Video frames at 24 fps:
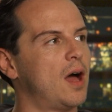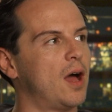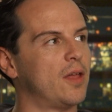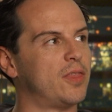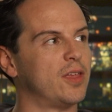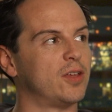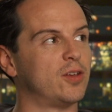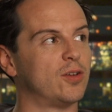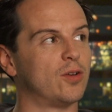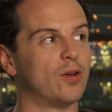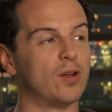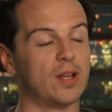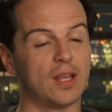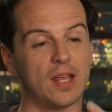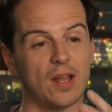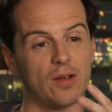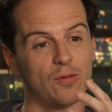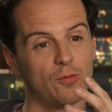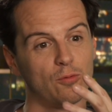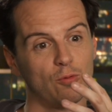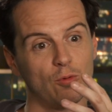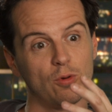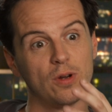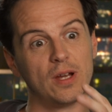I think you're going to
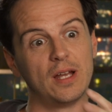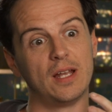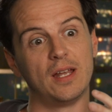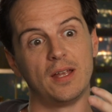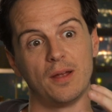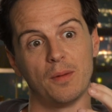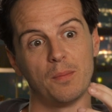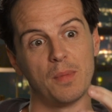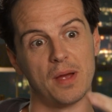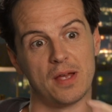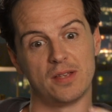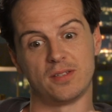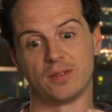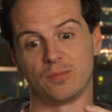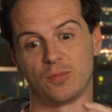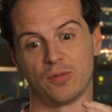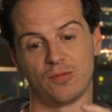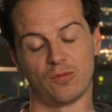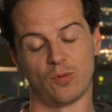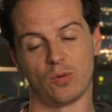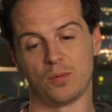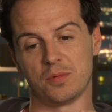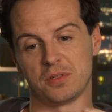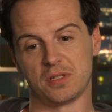get really amazing
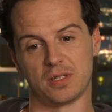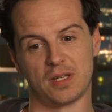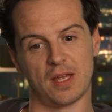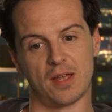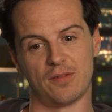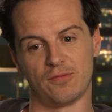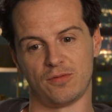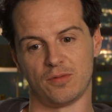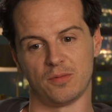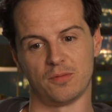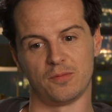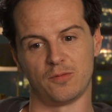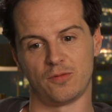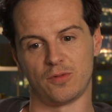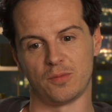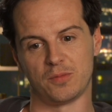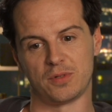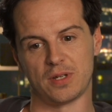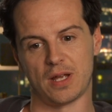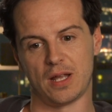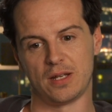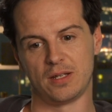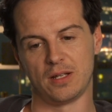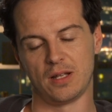performance again
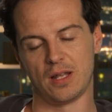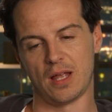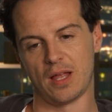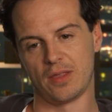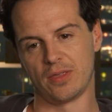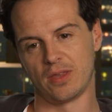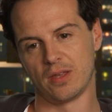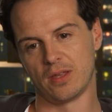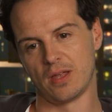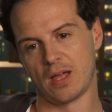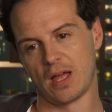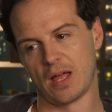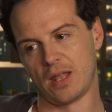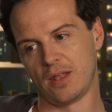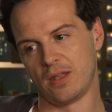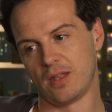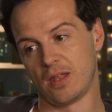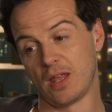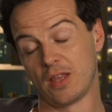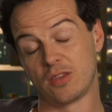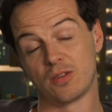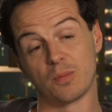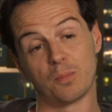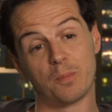from Daniel,
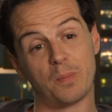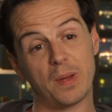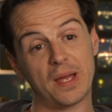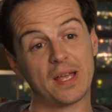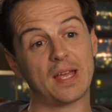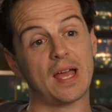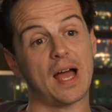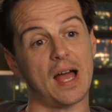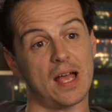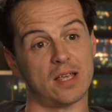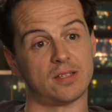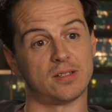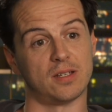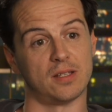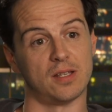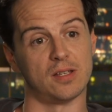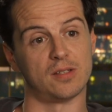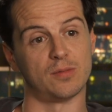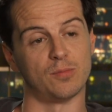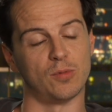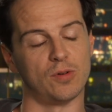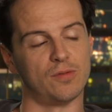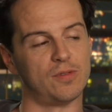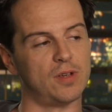and it's a big cast in
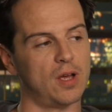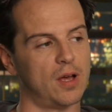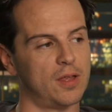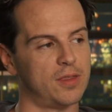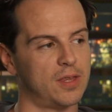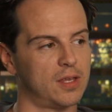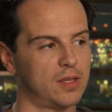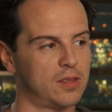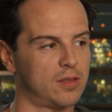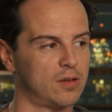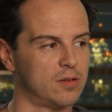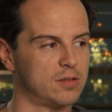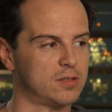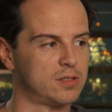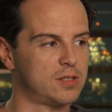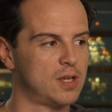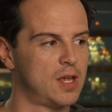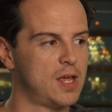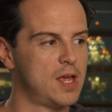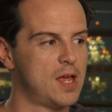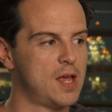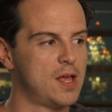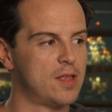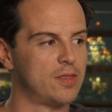this movie. I think there's
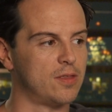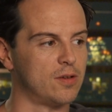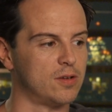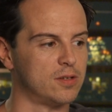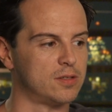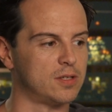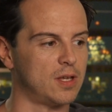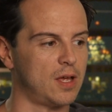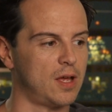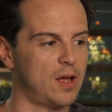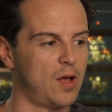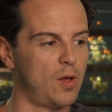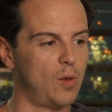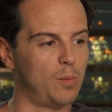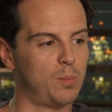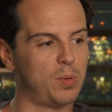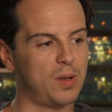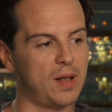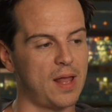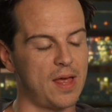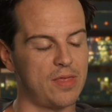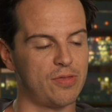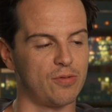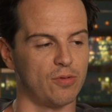a whole
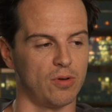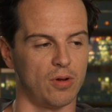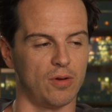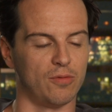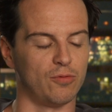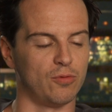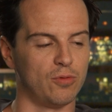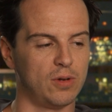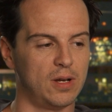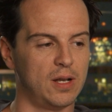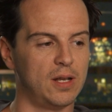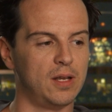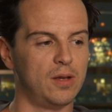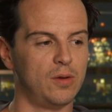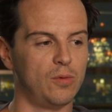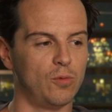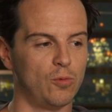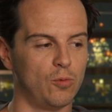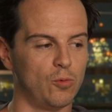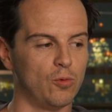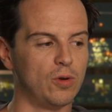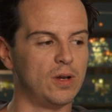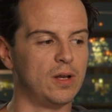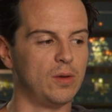plethora of really,
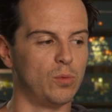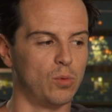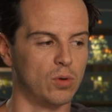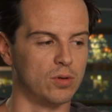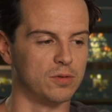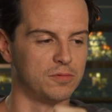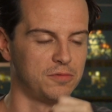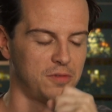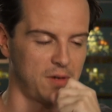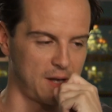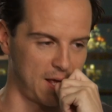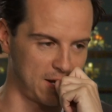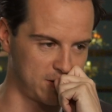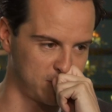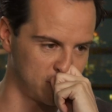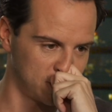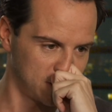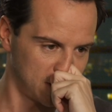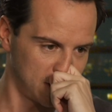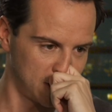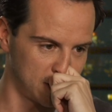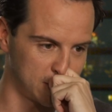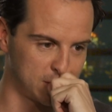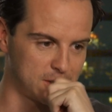really wonderful
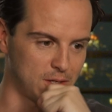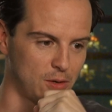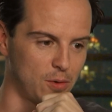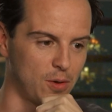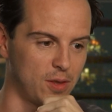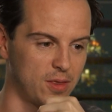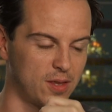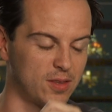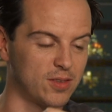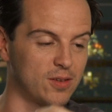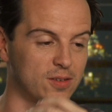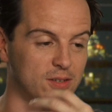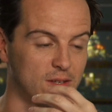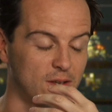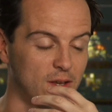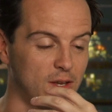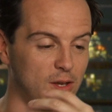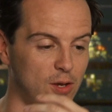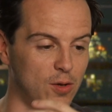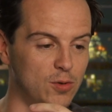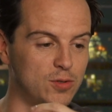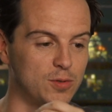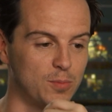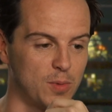actors in it. So I think there's a
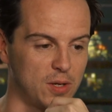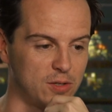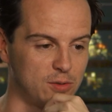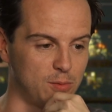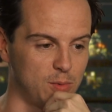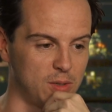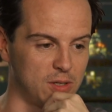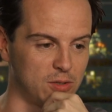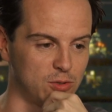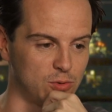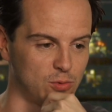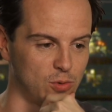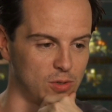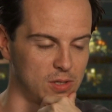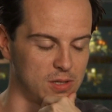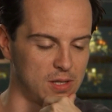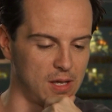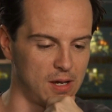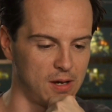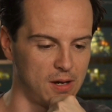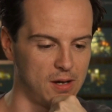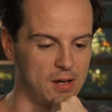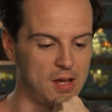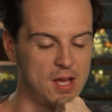huge amount to be enjoyed
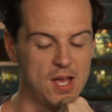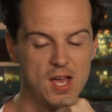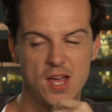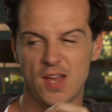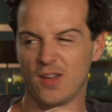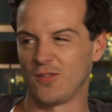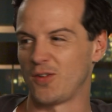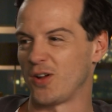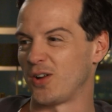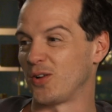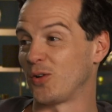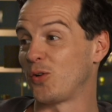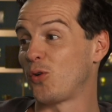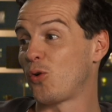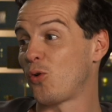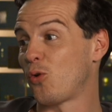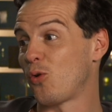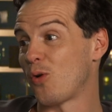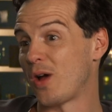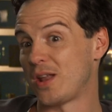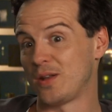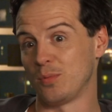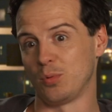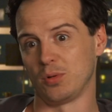there. You've got
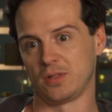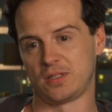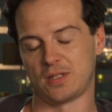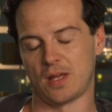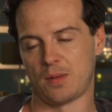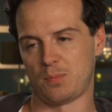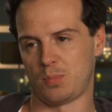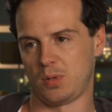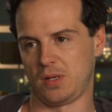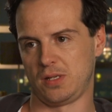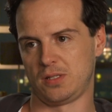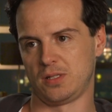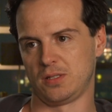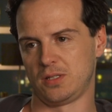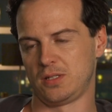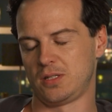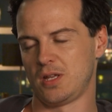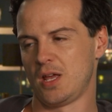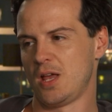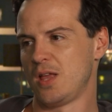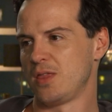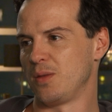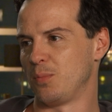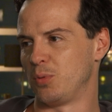incredible set
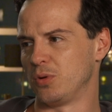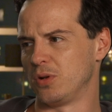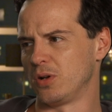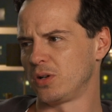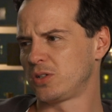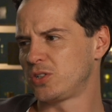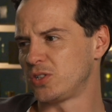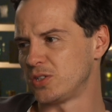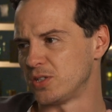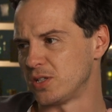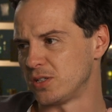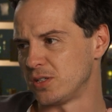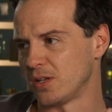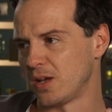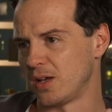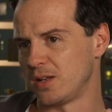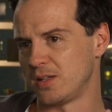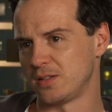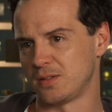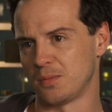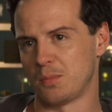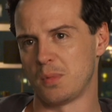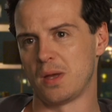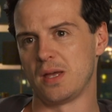pieces. The production
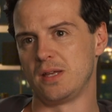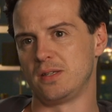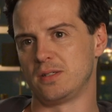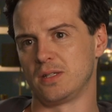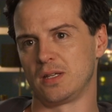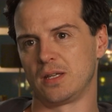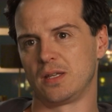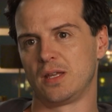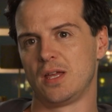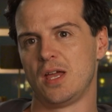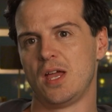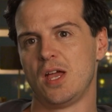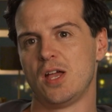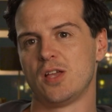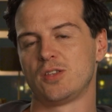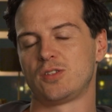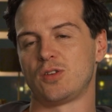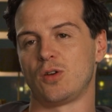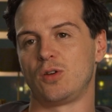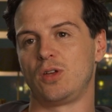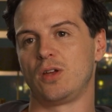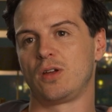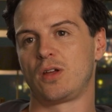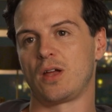design is amazing.
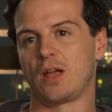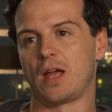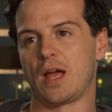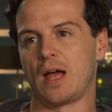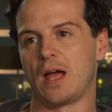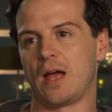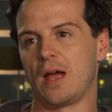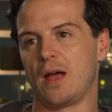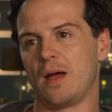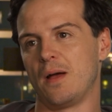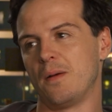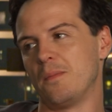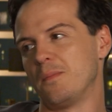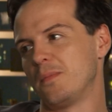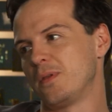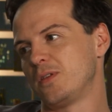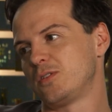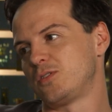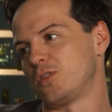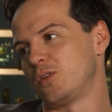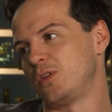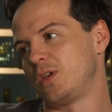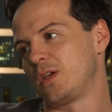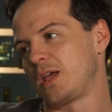So you
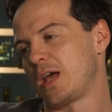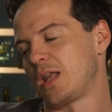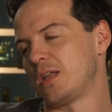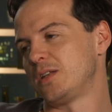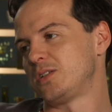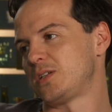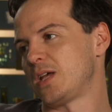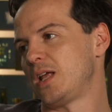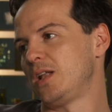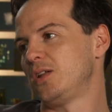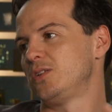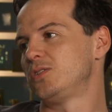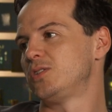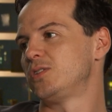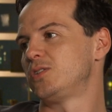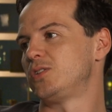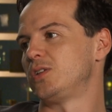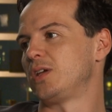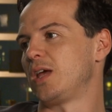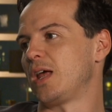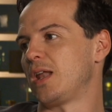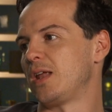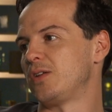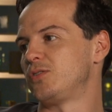get
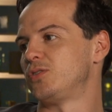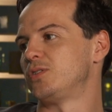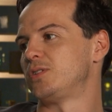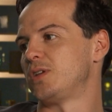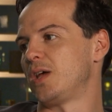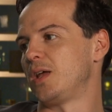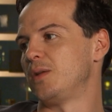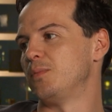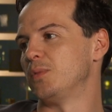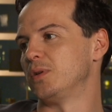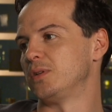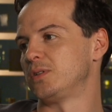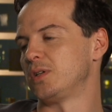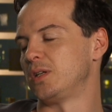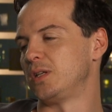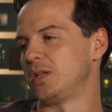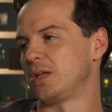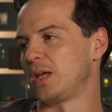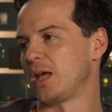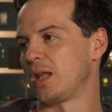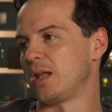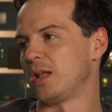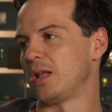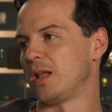intelligence, you get entertainment, and
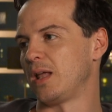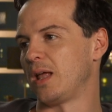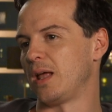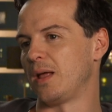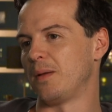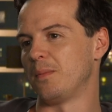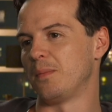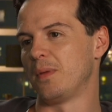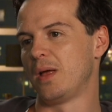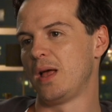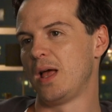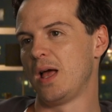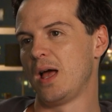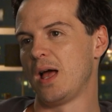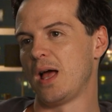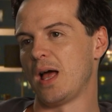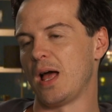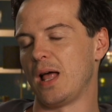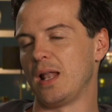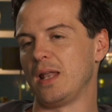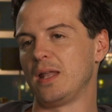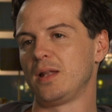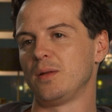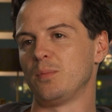you get
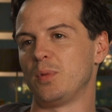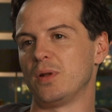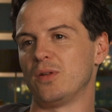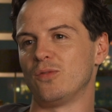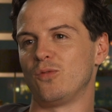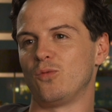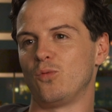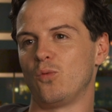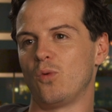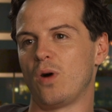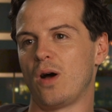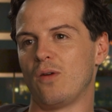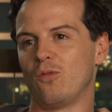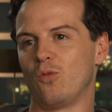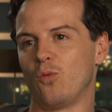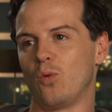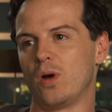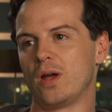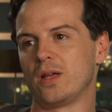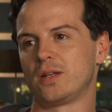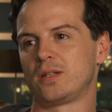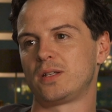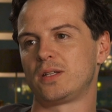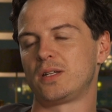a little bit of
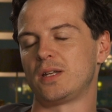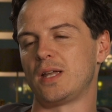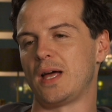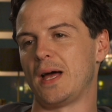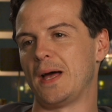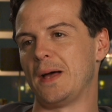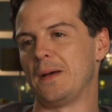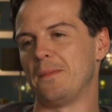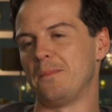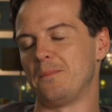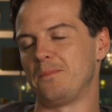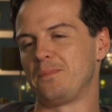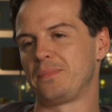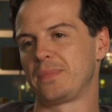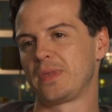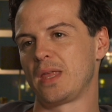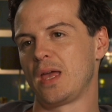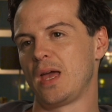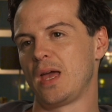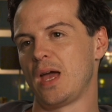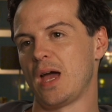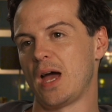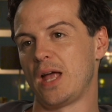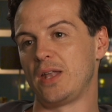wit, and
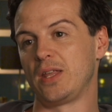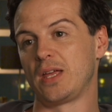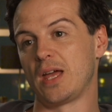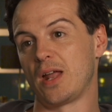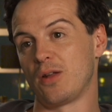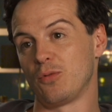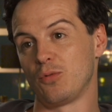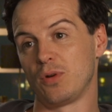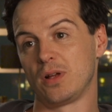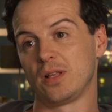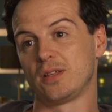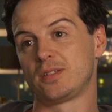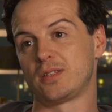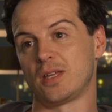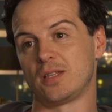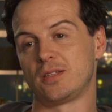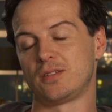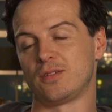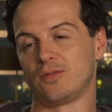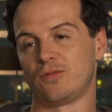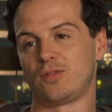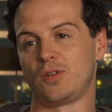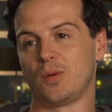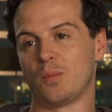you get a real
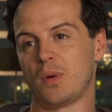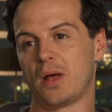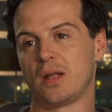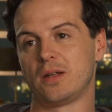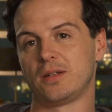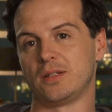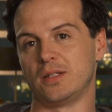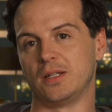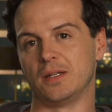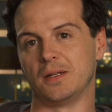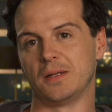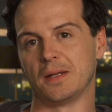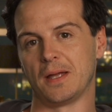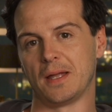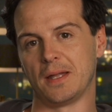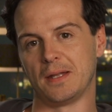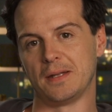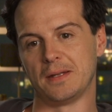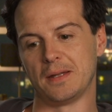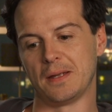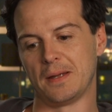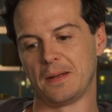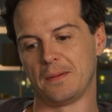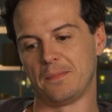sense of humanity,
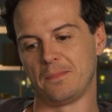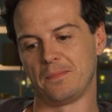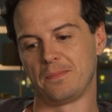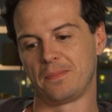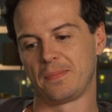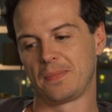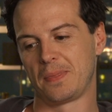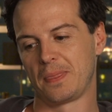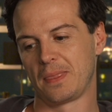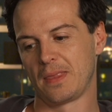and